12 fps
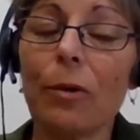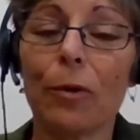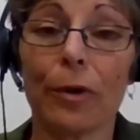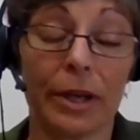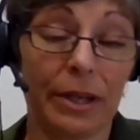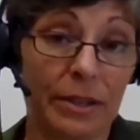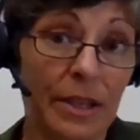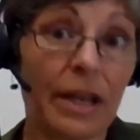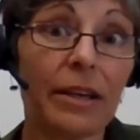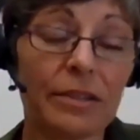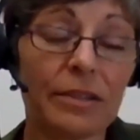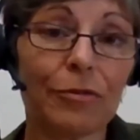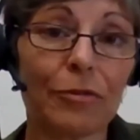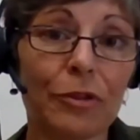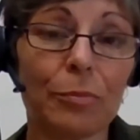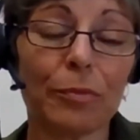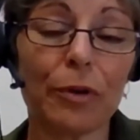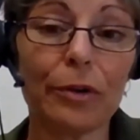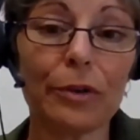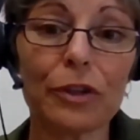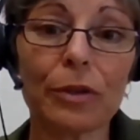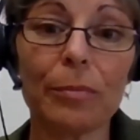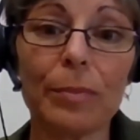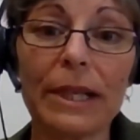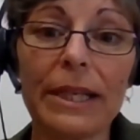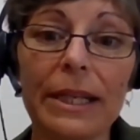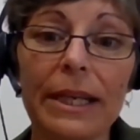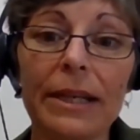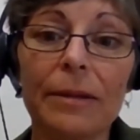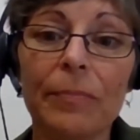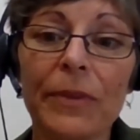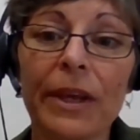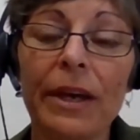or I can take a different approach completely.